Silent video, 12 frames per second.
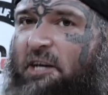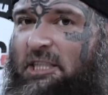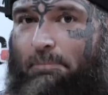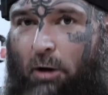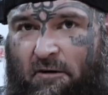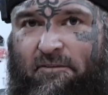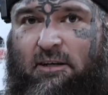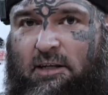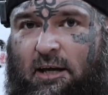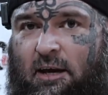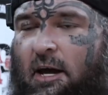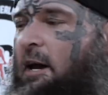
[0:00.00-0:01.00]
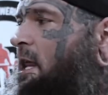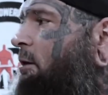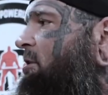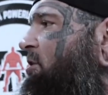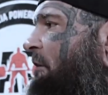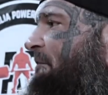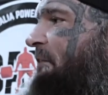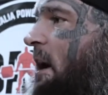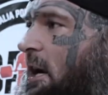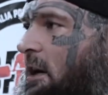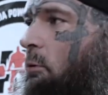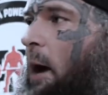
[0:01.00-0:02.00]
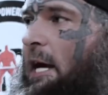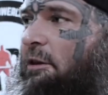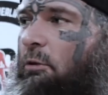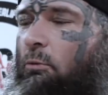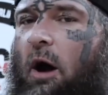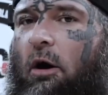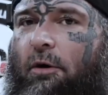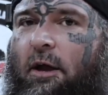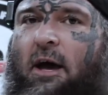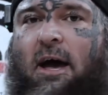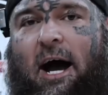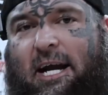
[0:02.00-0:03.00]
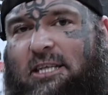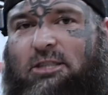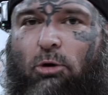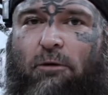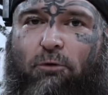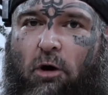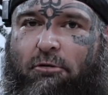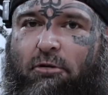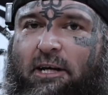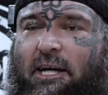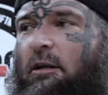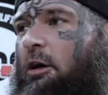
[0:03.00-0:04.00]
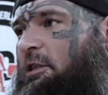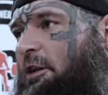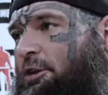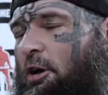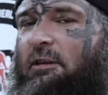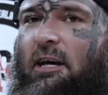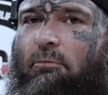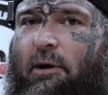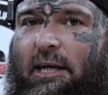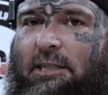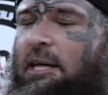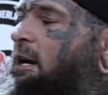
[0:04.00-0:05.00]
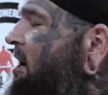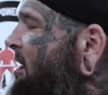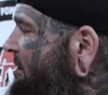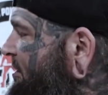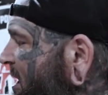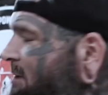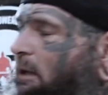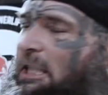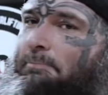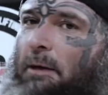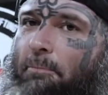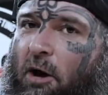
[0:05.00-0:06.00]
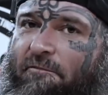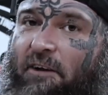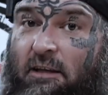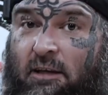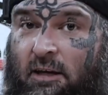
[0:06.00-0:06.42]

this perfectly, there is no fucking way in the world I can squat 400 kilos in 13 weeks. This must be perfect.